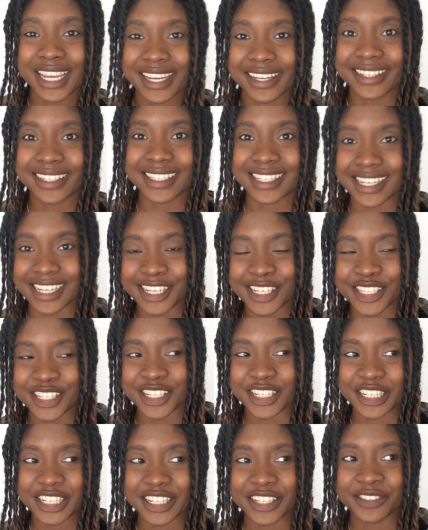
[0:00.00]
it is
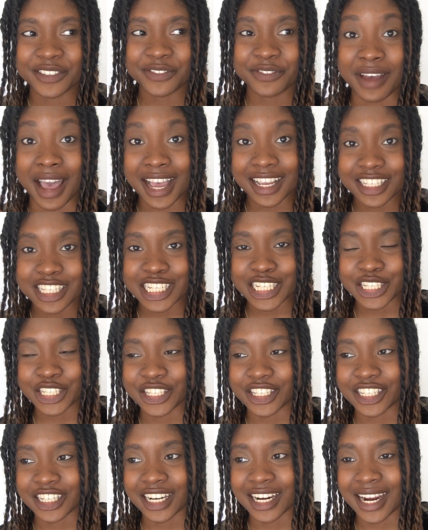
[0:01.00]
easier,
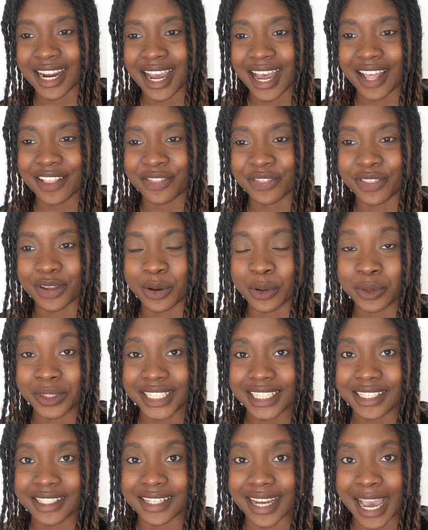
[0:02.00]
faster. The
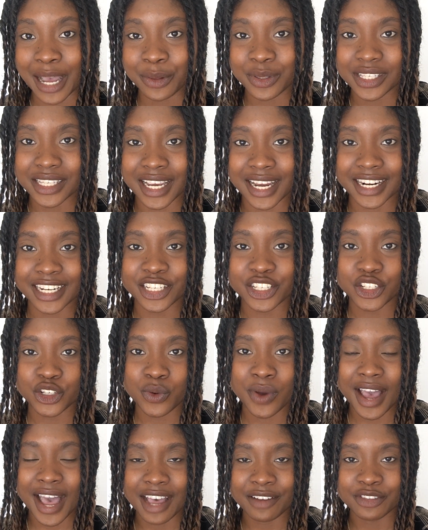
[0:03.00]
only downside is
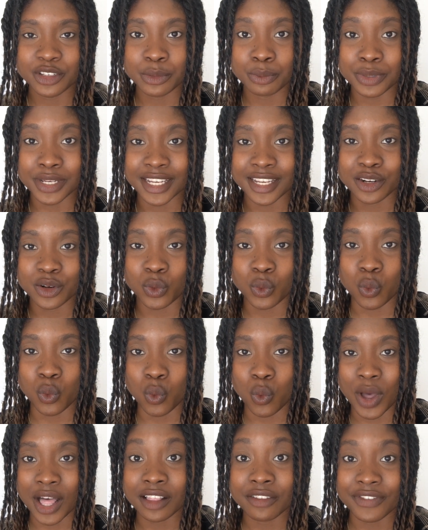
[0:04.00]
you have to be in a
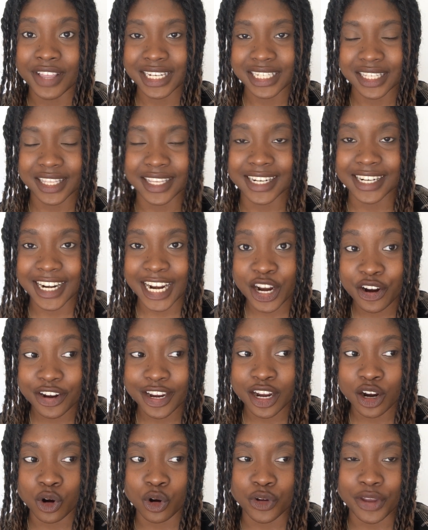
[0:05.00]
well-ventilated
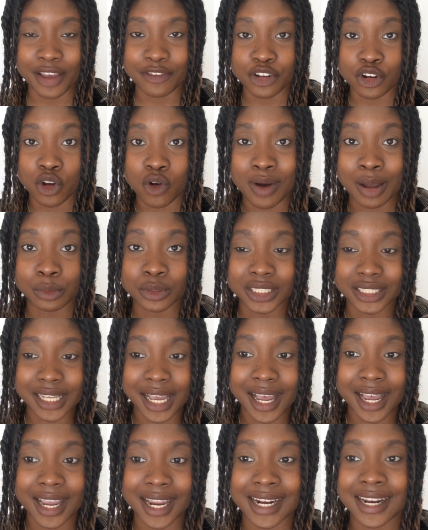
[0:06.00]
area or you have to go
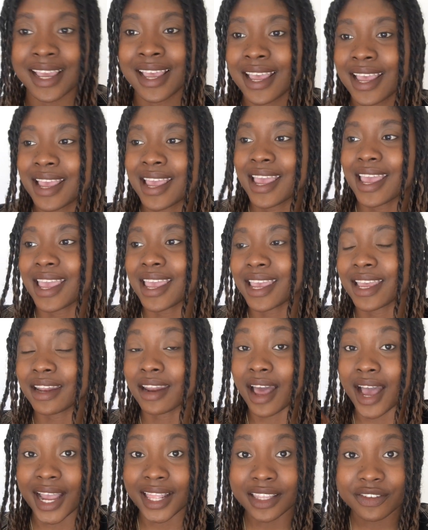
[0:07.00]
outside.
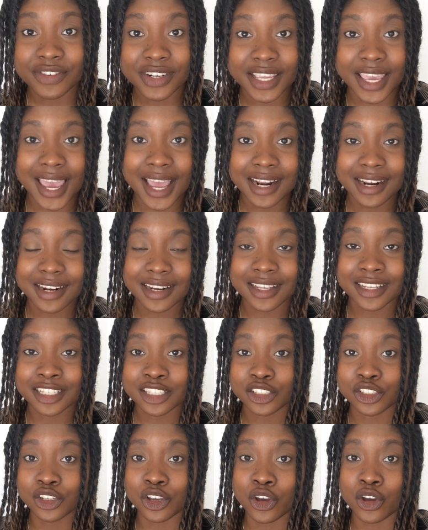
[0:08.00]
And I live in Canada,
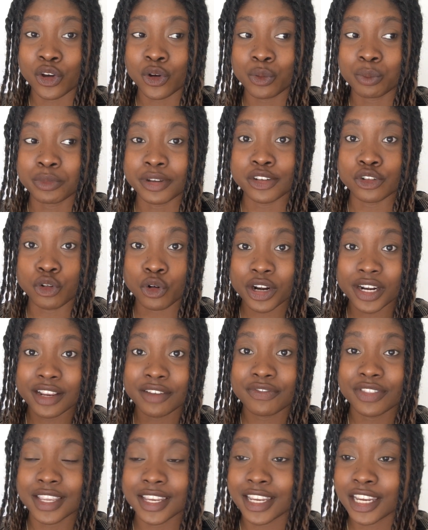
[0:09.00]
so majority
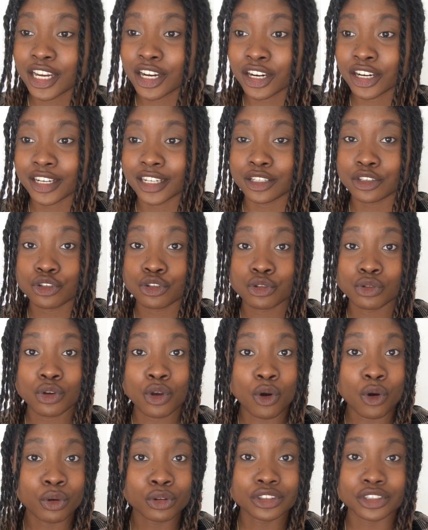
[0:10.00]
of the year it's too
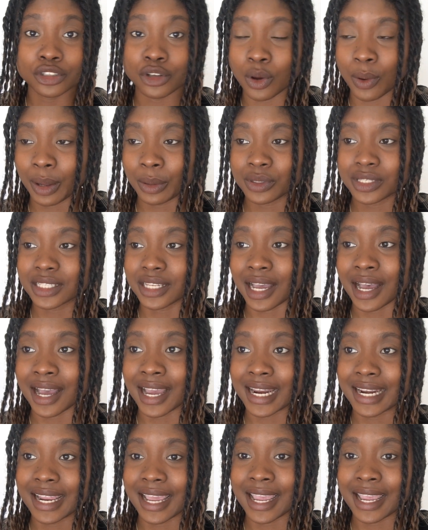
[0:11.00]
cold to go
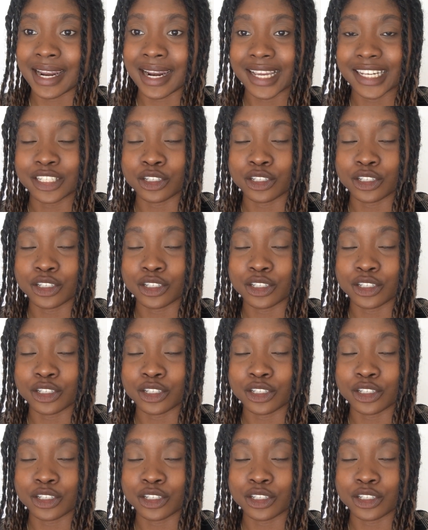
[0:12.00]
outside, and